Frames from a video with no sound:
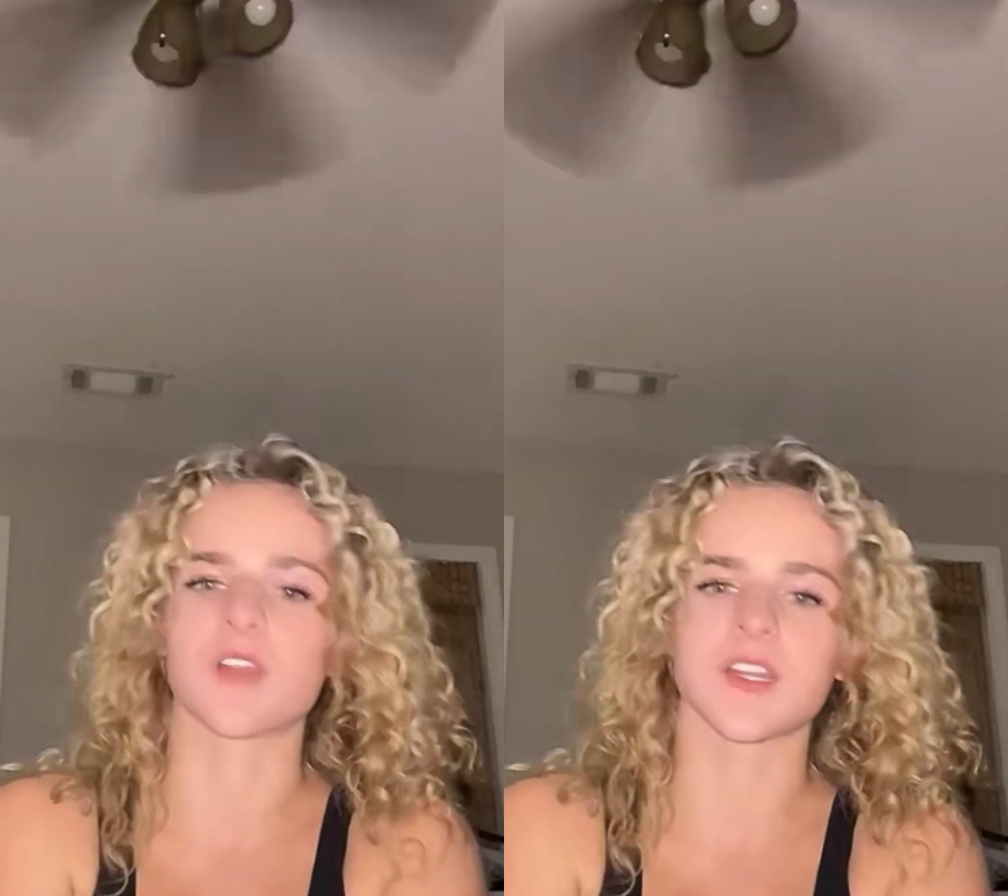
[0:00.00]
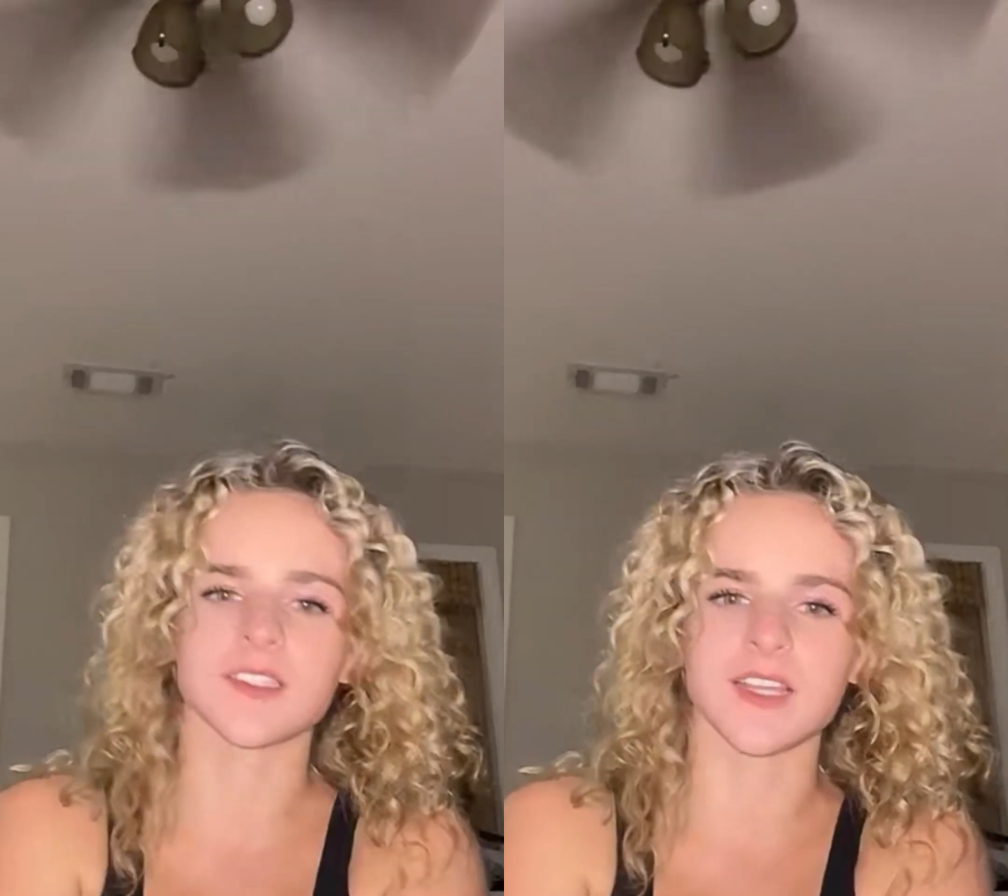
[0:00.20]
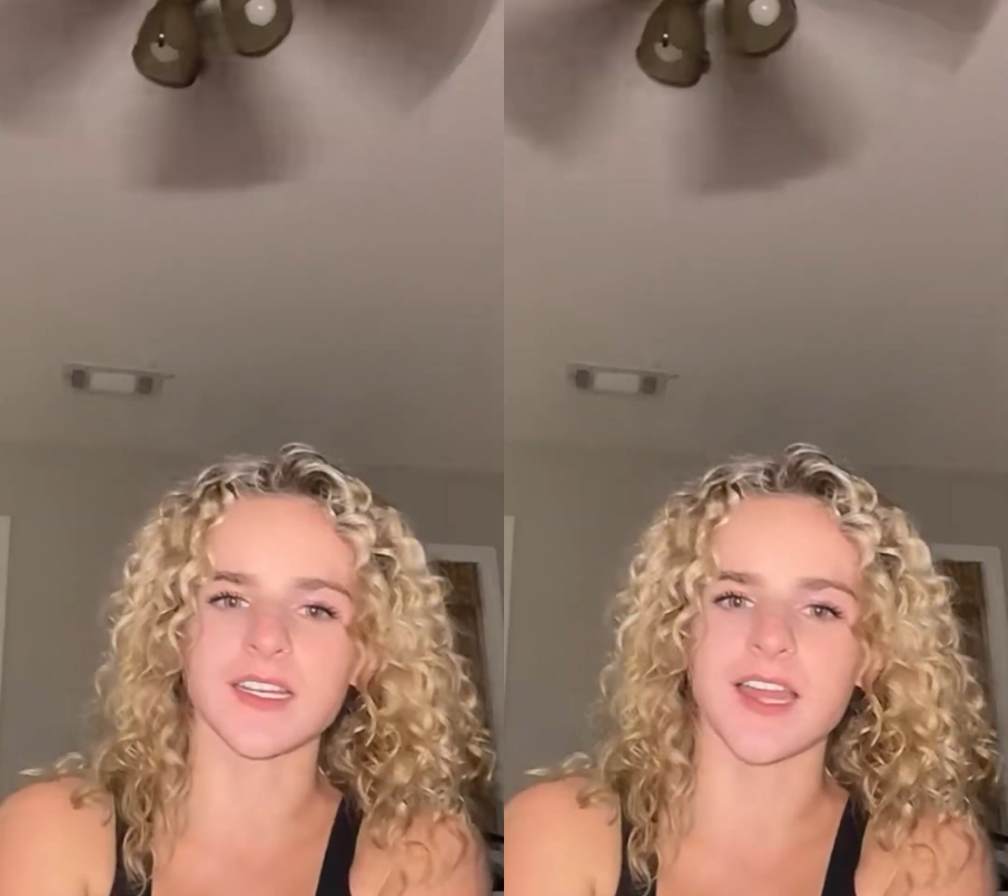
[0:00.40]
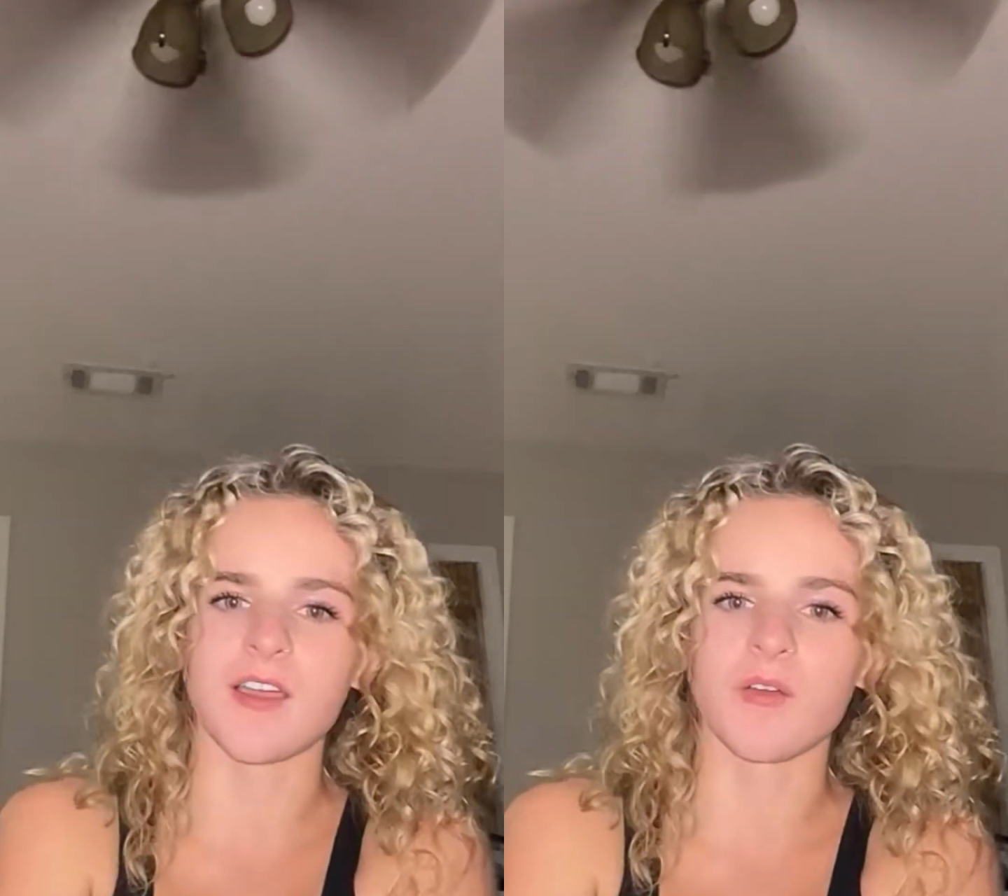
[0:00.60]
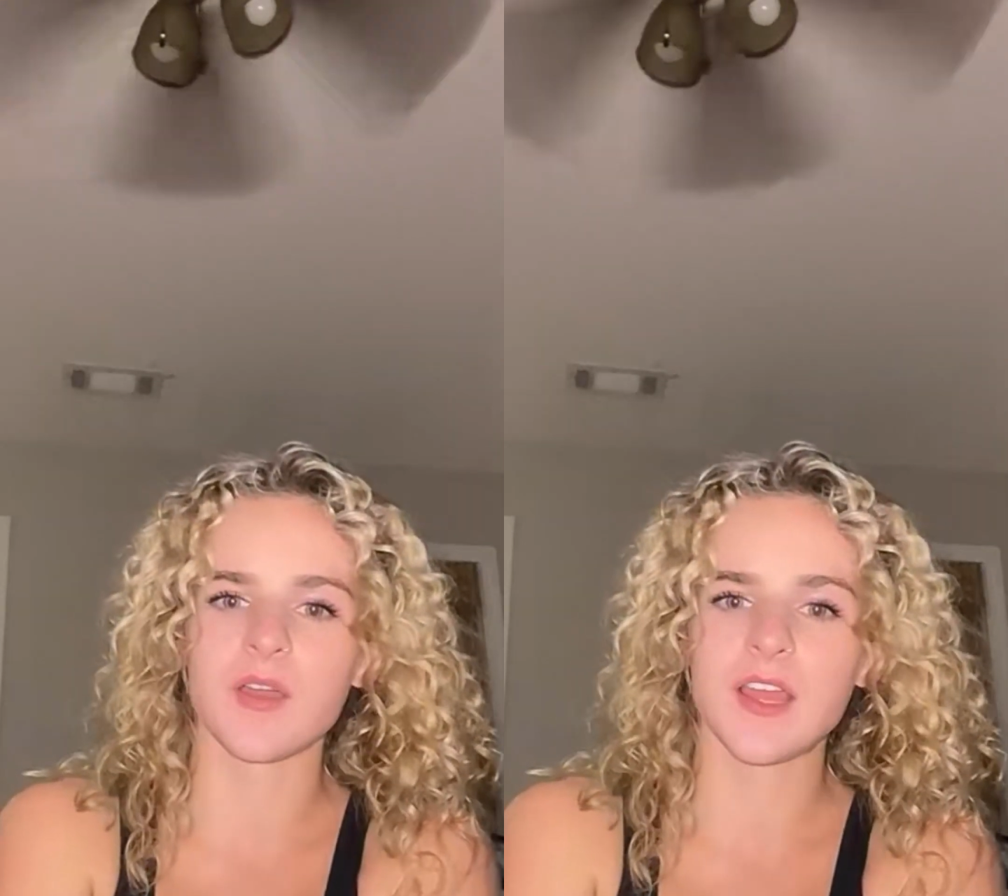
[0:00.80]
And it's like
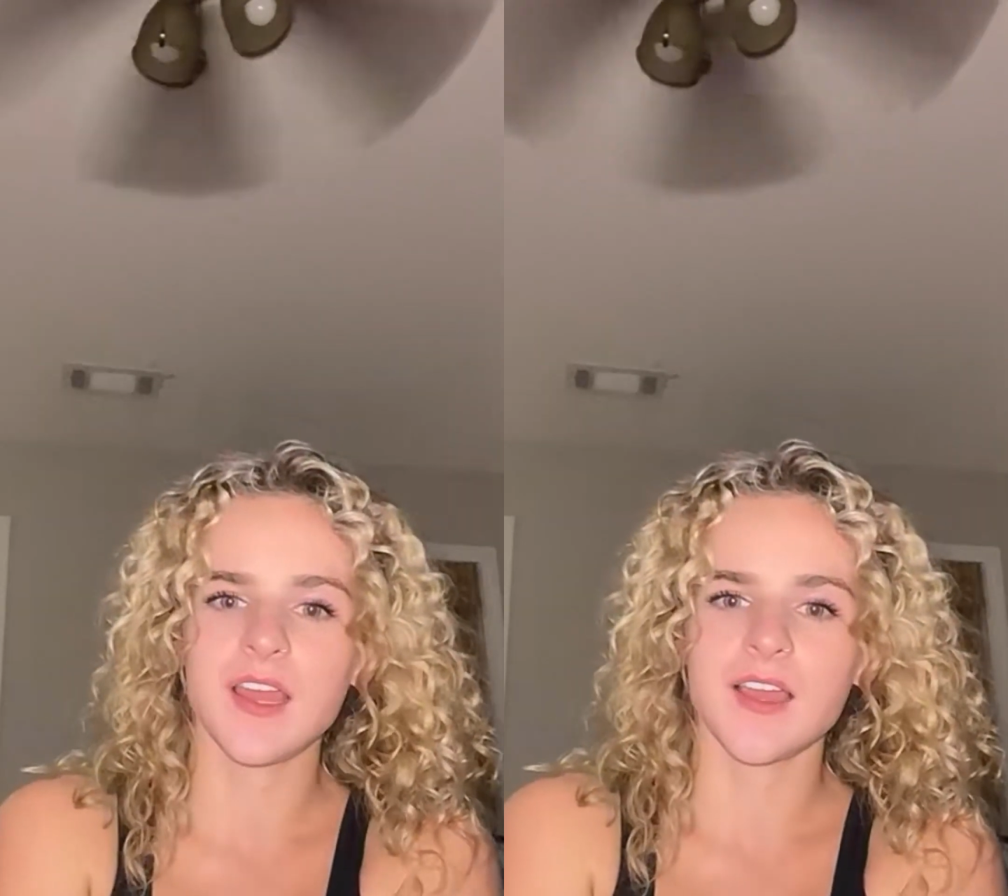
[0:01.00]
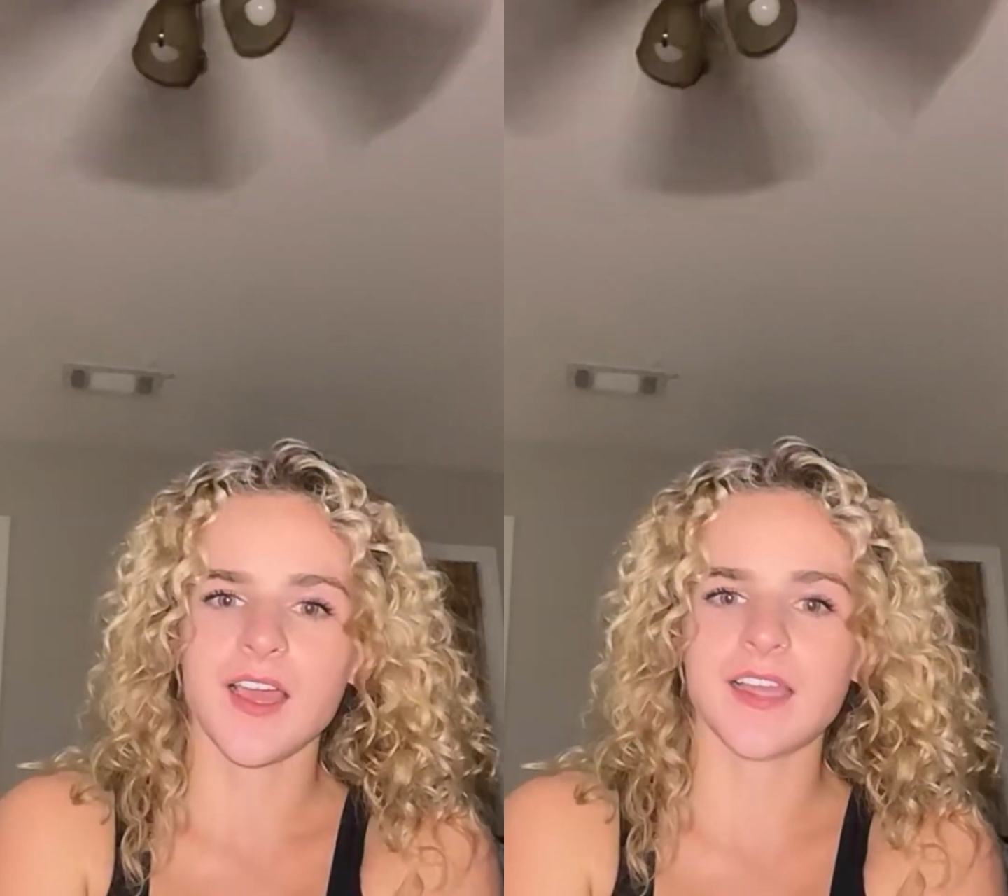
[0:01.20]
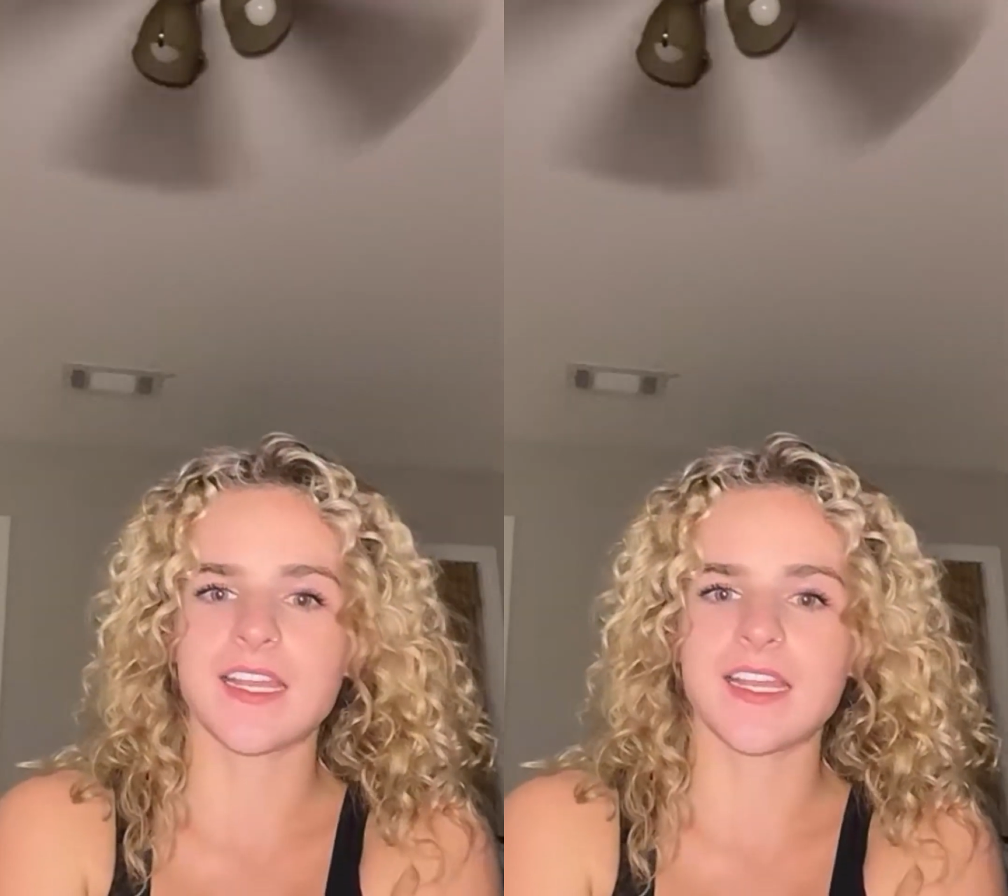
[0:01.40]
now I